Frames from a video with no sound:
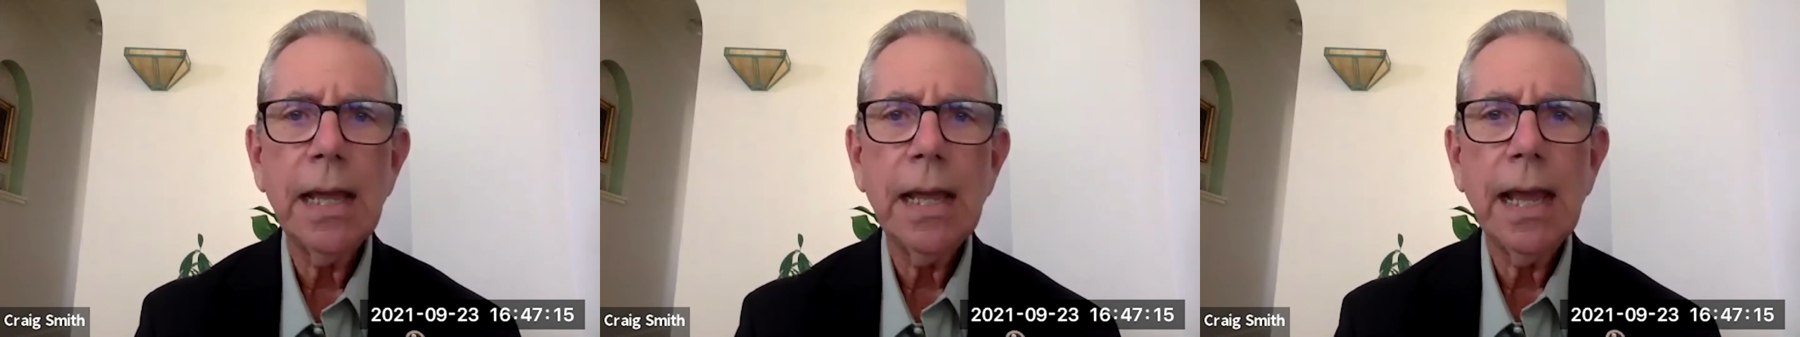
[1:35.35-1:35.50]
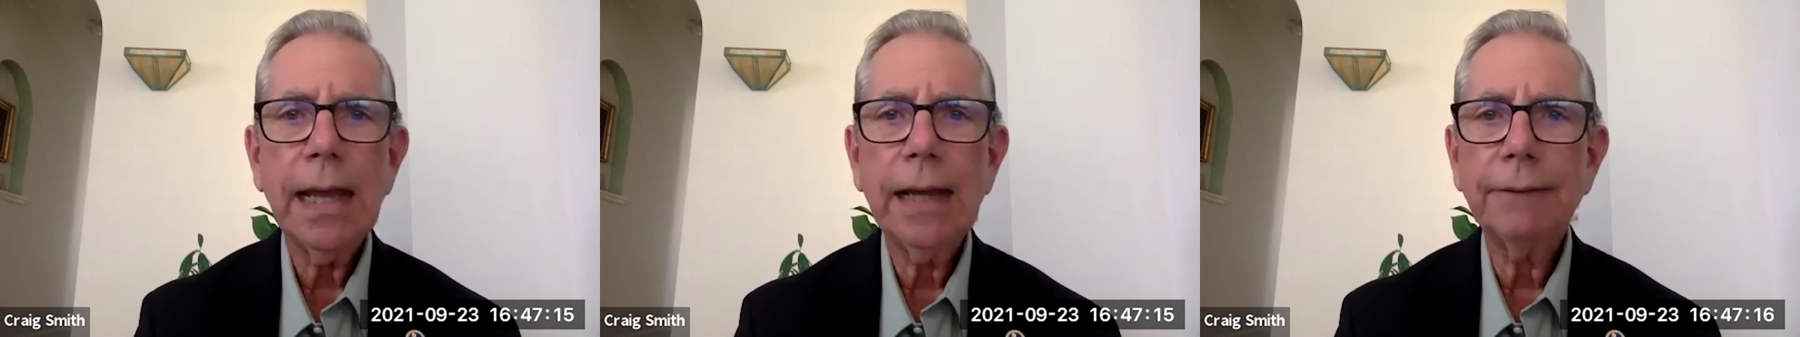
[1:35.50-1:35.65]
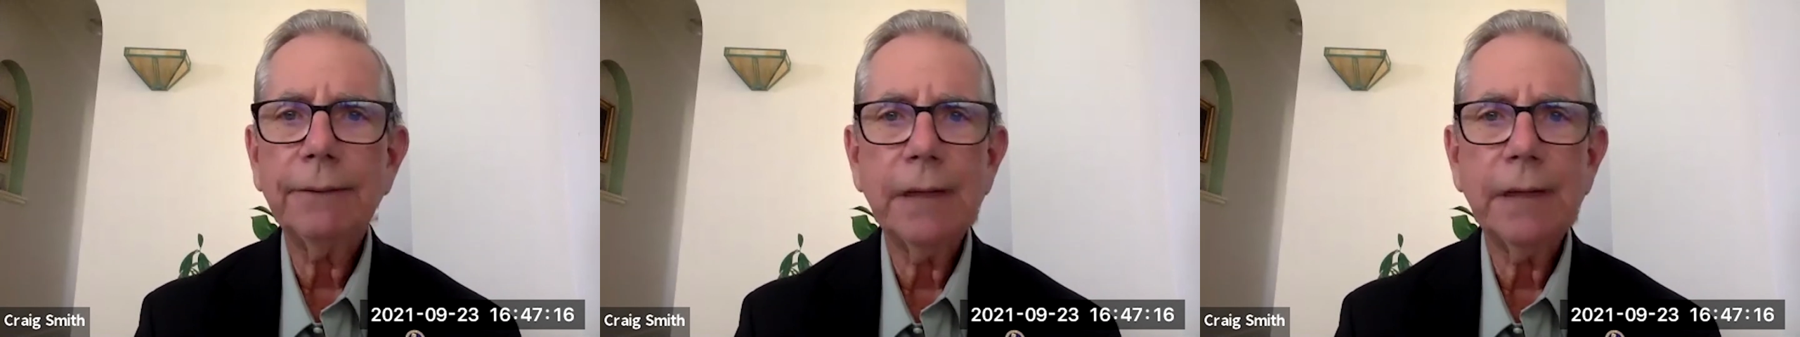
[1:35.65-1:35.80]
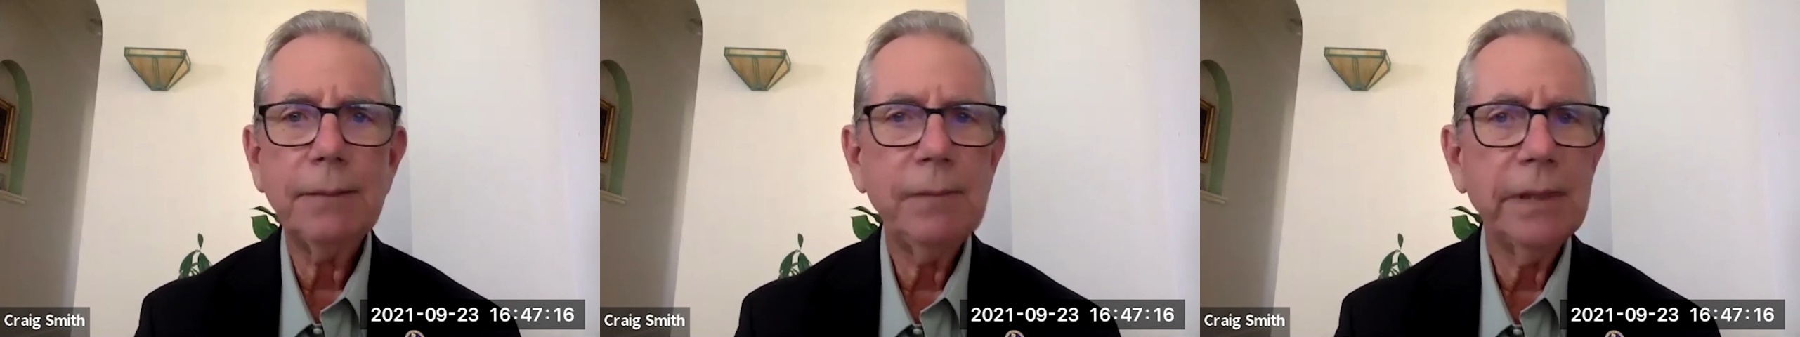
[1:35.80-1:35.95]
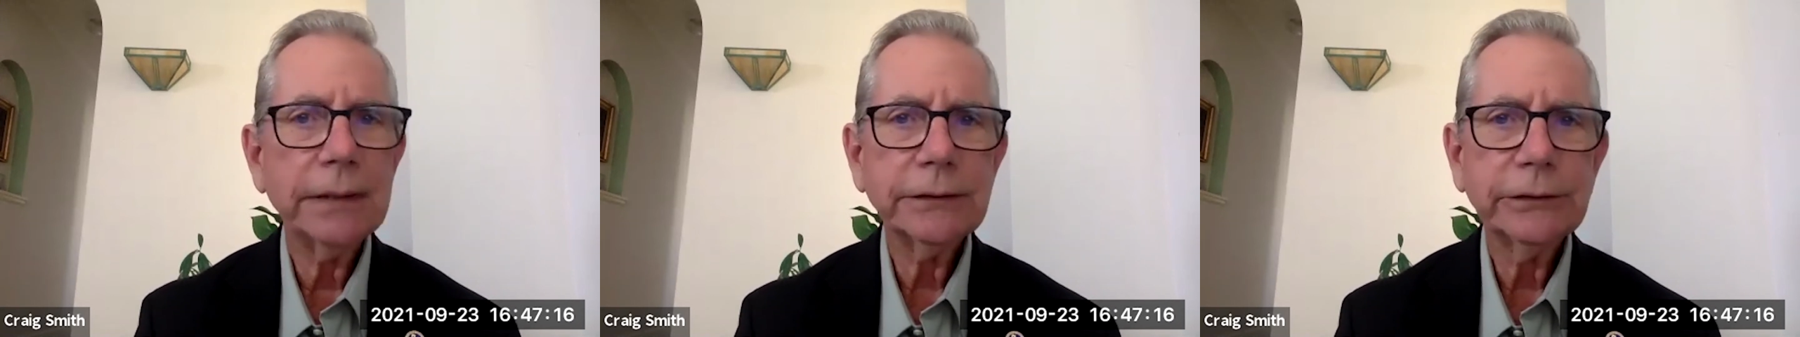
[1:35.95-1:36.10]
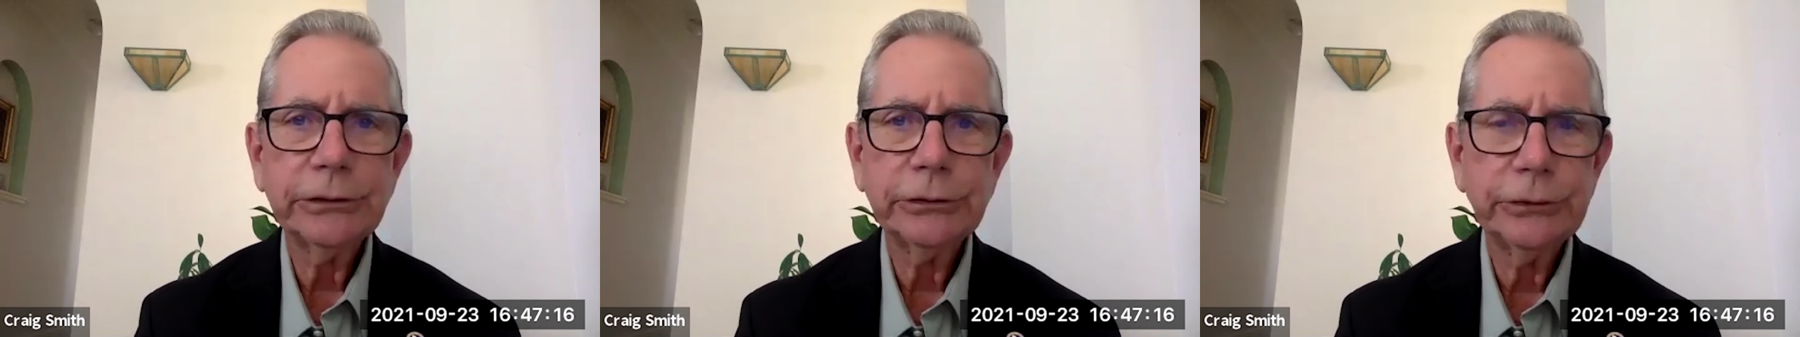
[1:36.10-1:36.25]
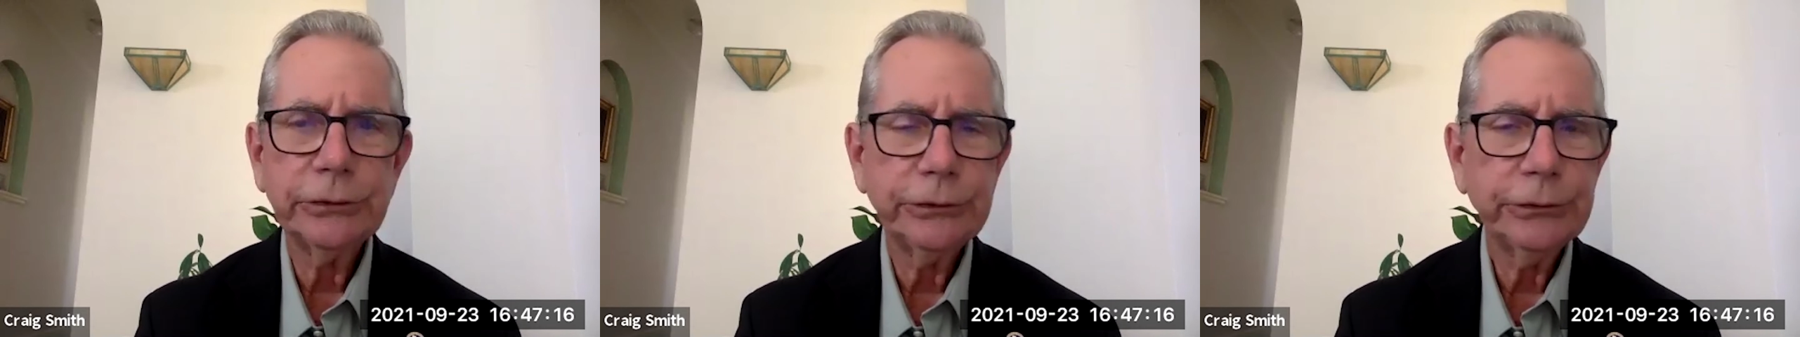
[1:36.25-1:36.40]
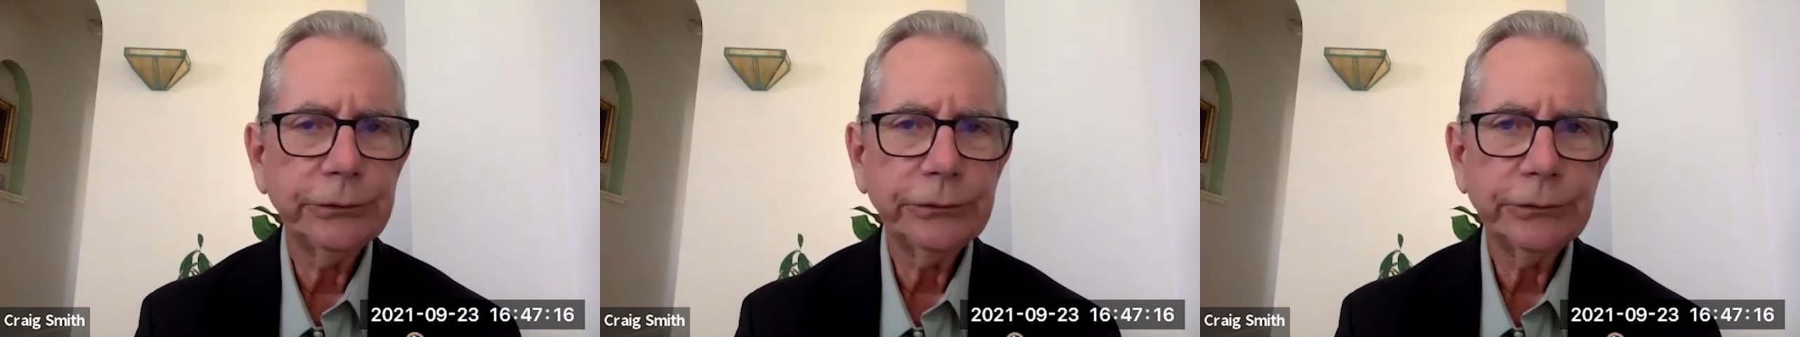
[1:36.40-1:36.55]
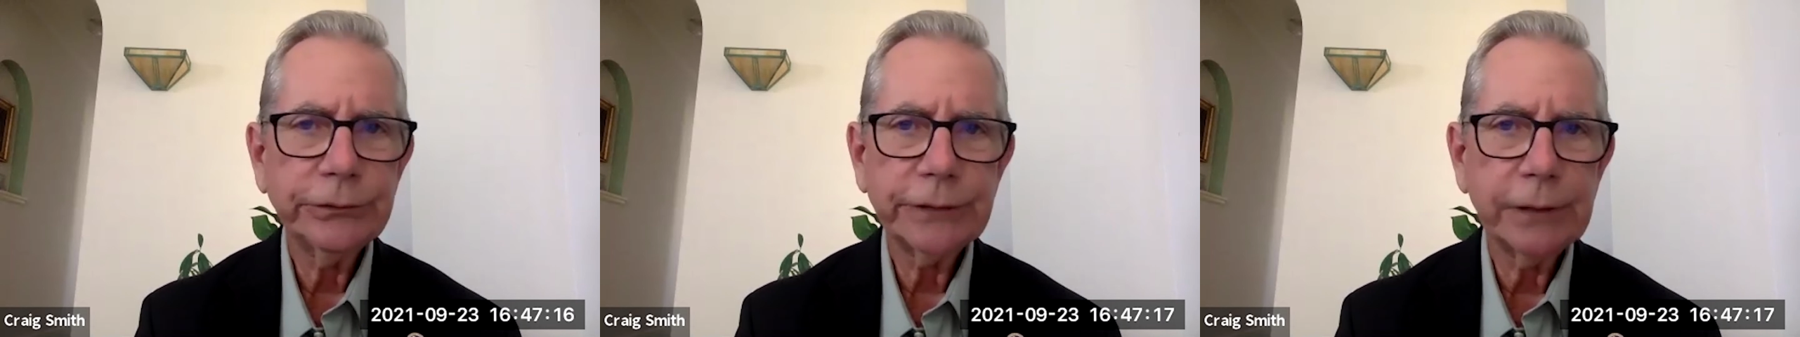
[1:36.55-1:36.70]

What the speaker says: and they mixed news